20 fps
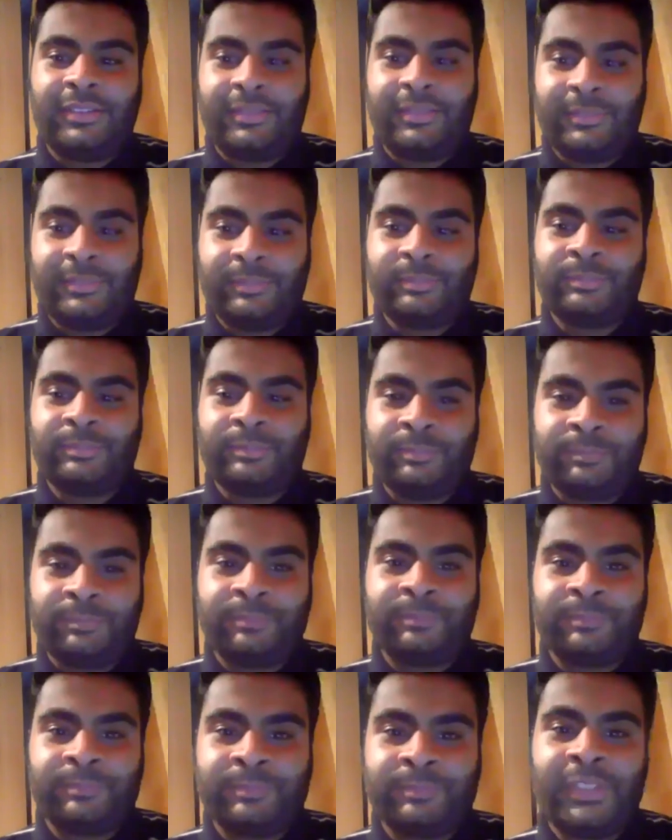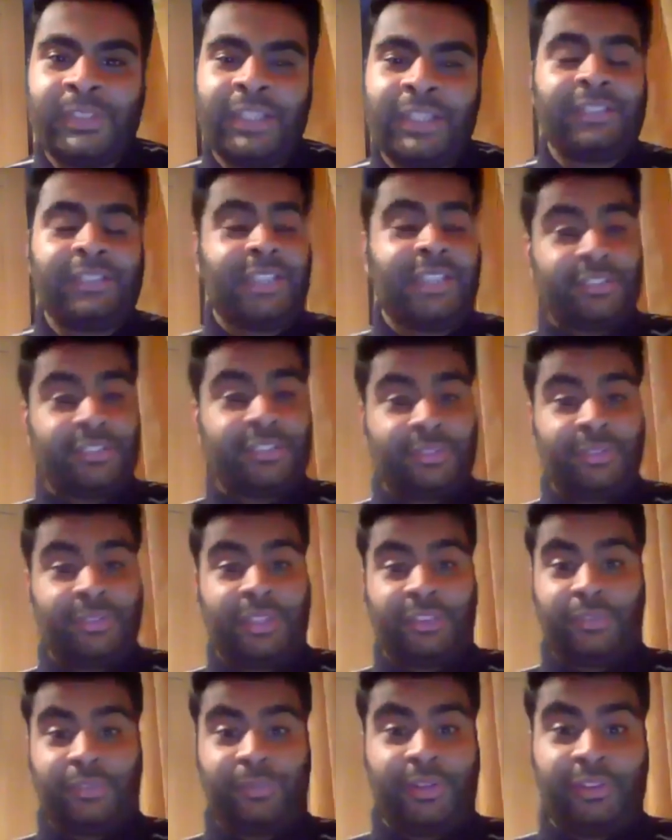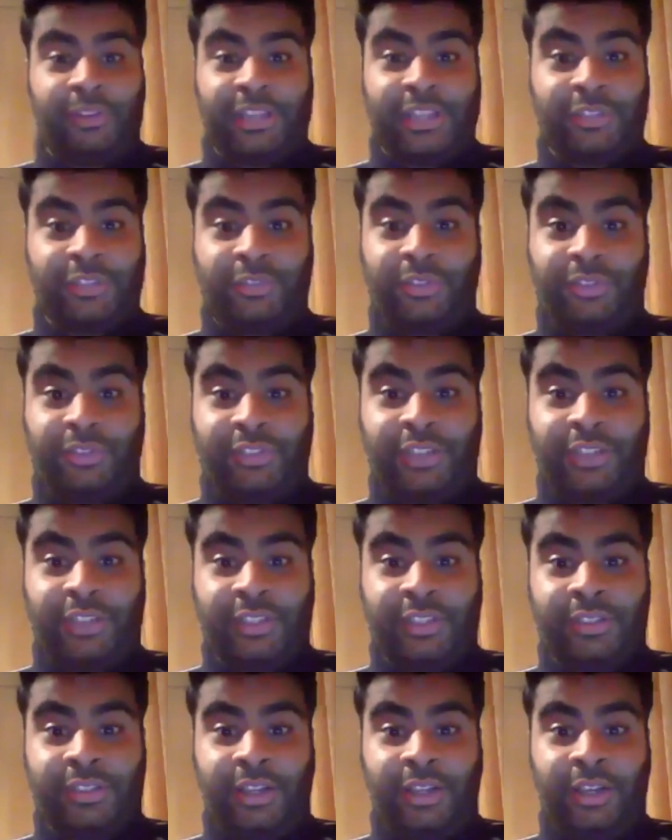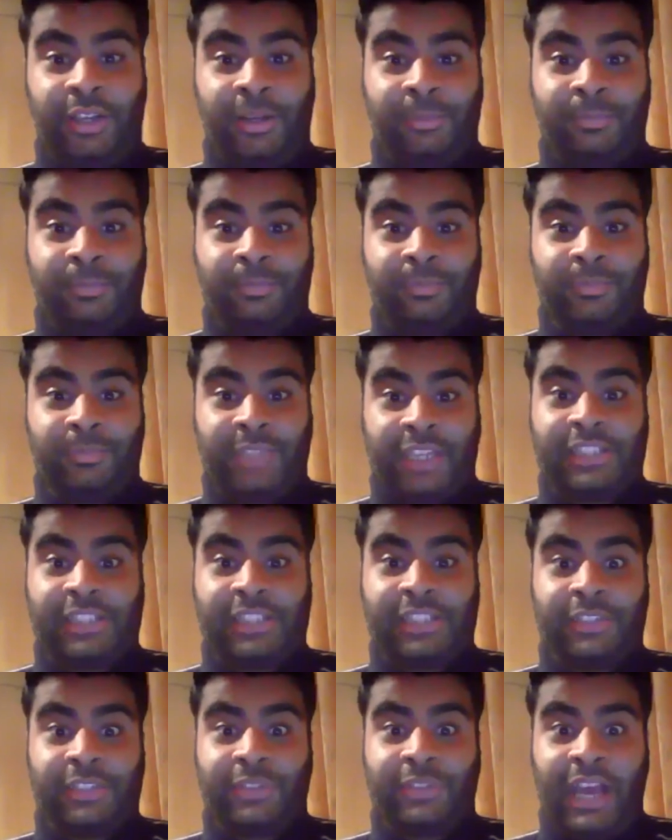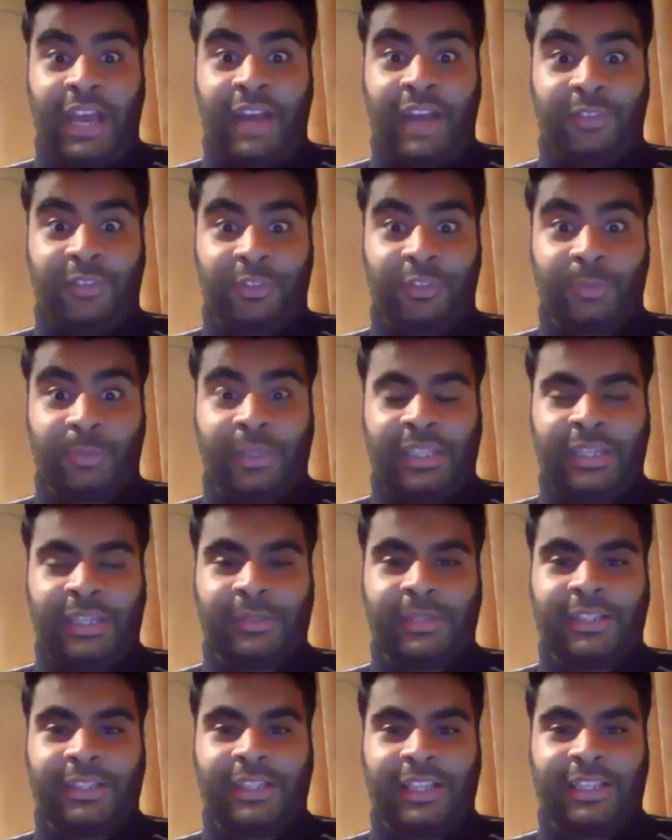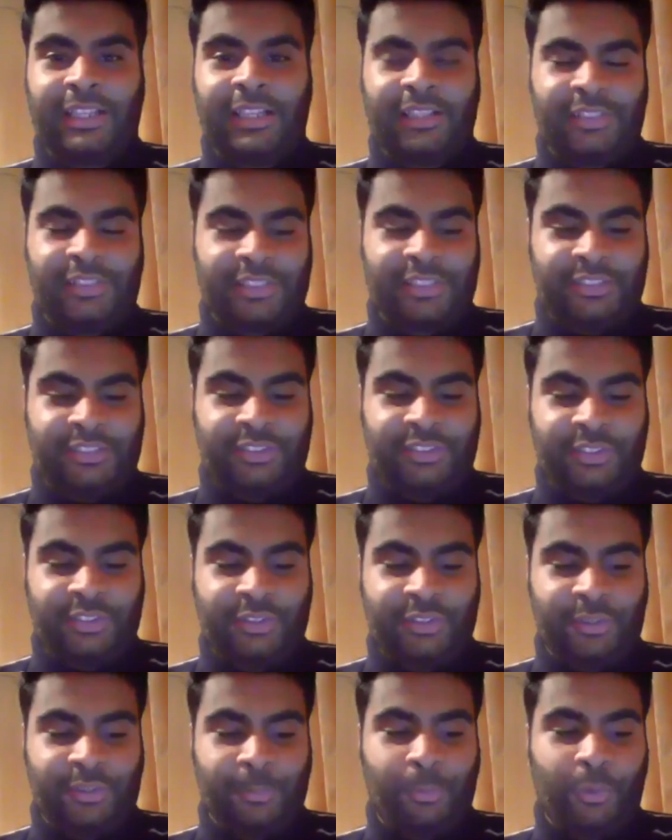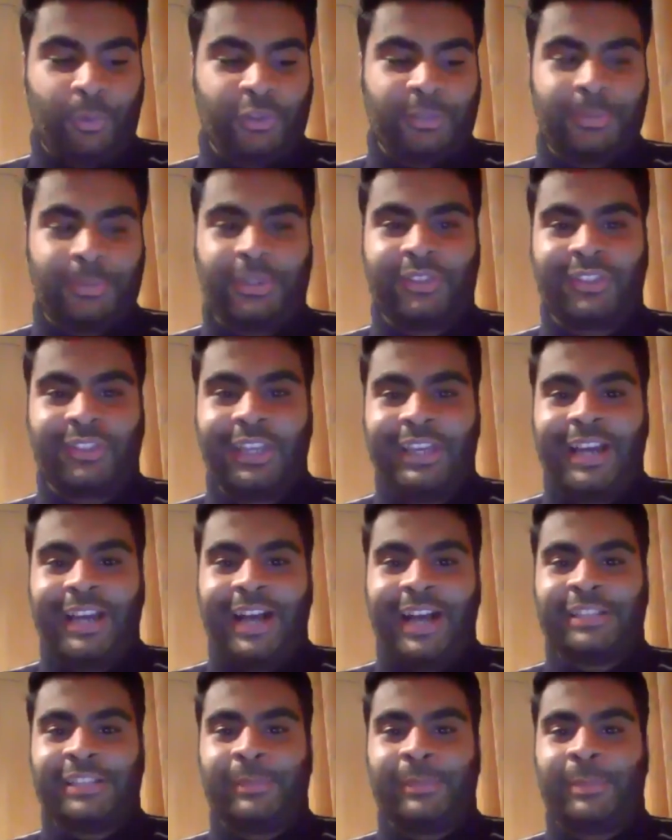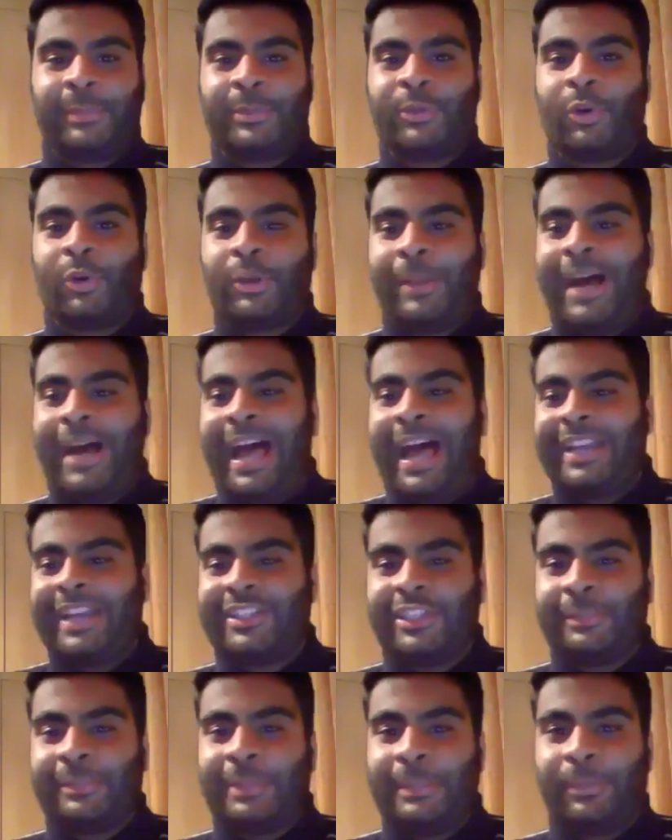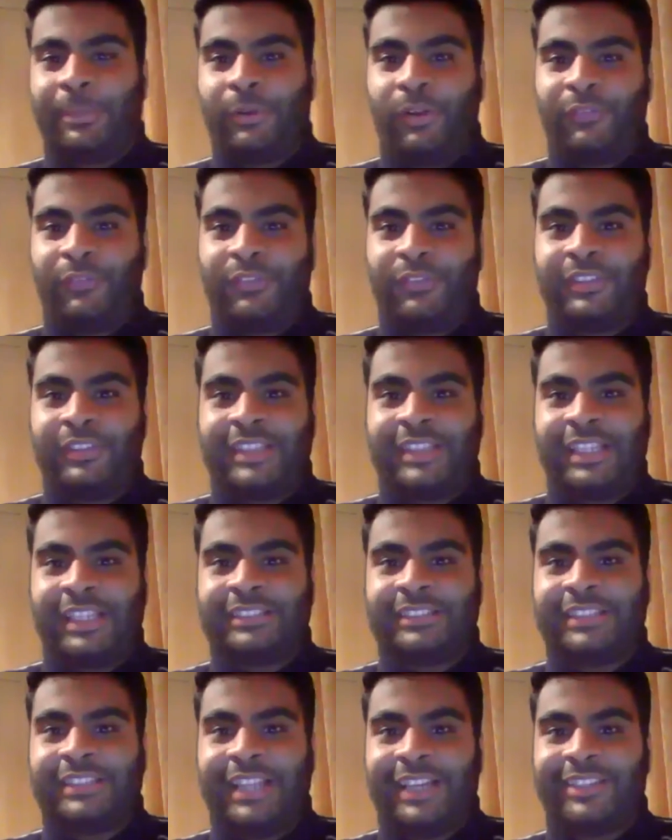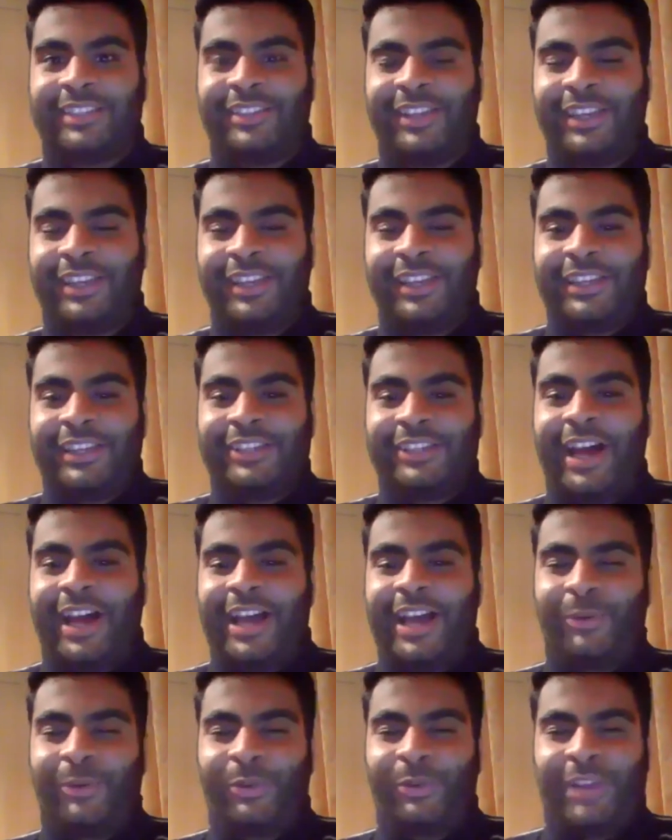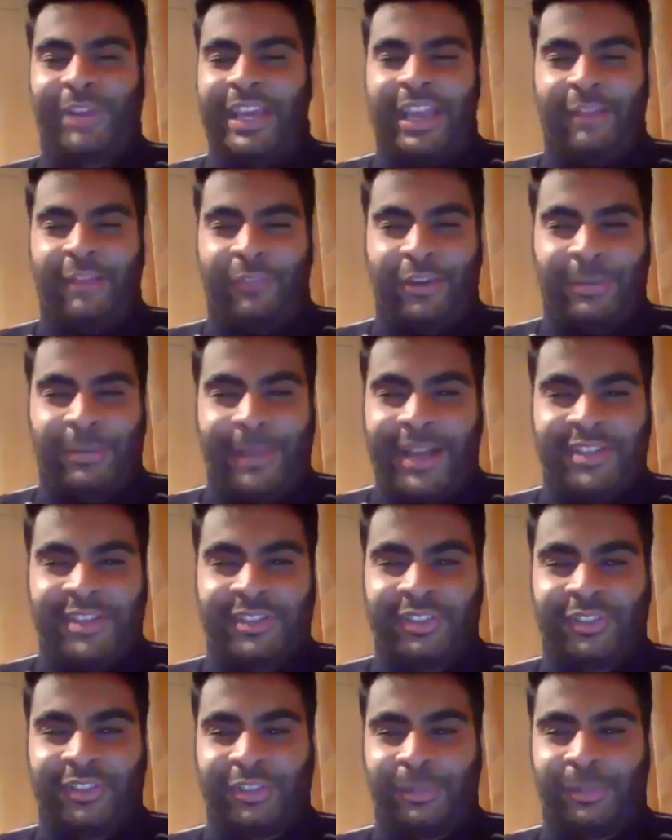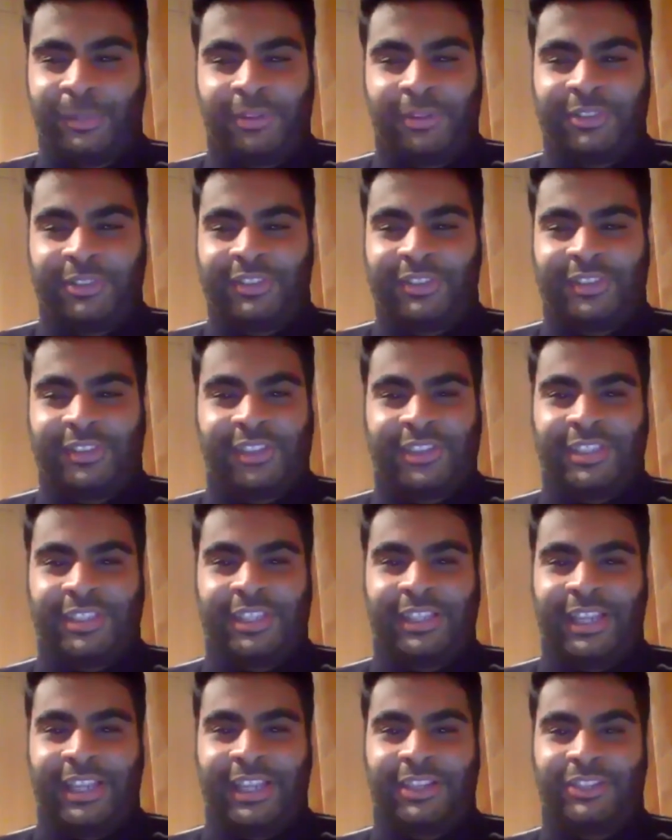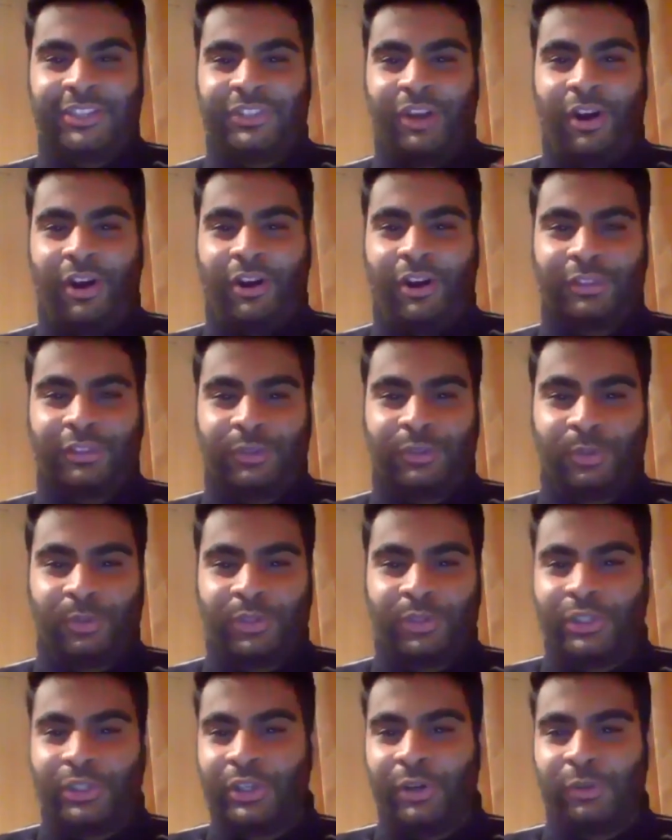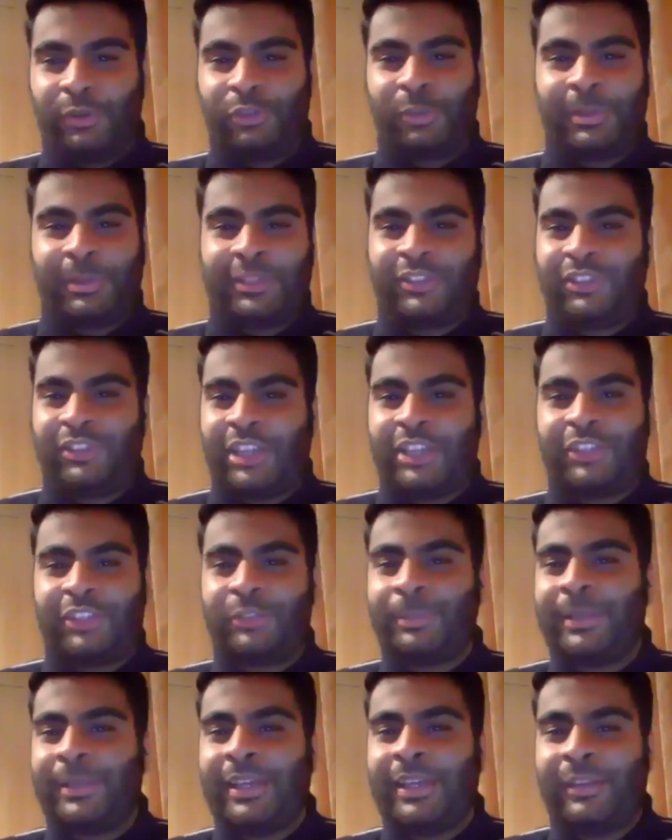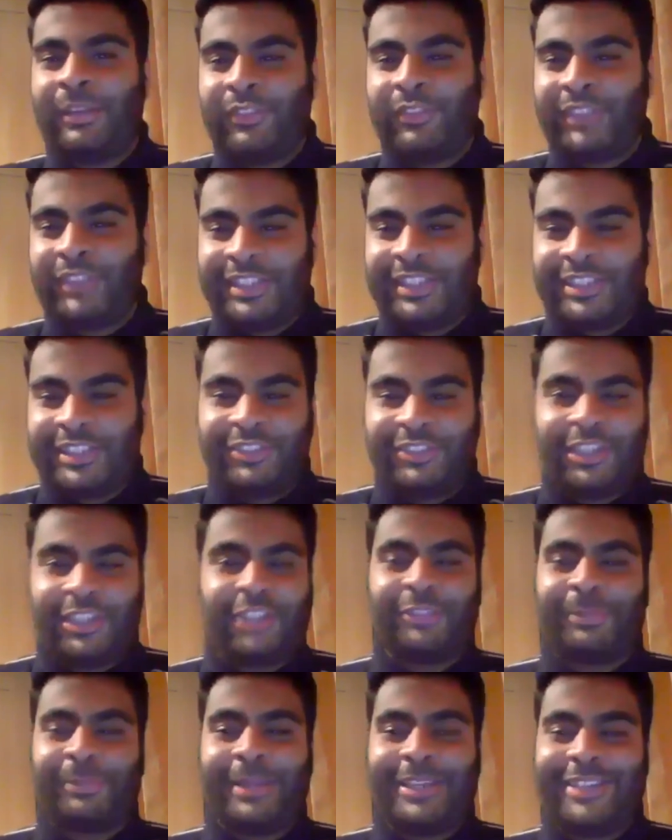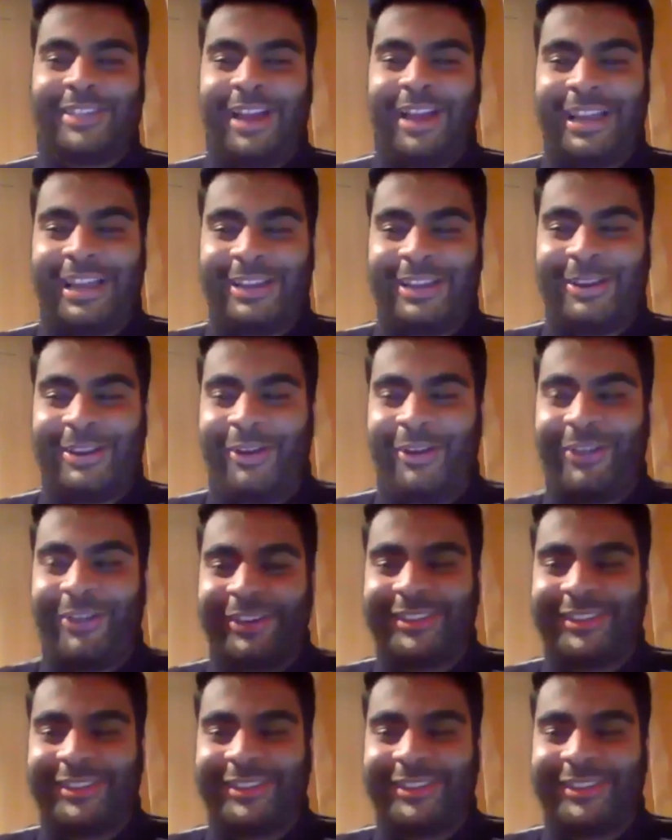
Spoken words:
Hmm. That's a very interesting technique to have as well. And I think it's important because I think when we talk about acting, people often think that all I ever imagine is someone just sitting in like a dark studio doing Shakespeare, reciting Shakespeare dialogues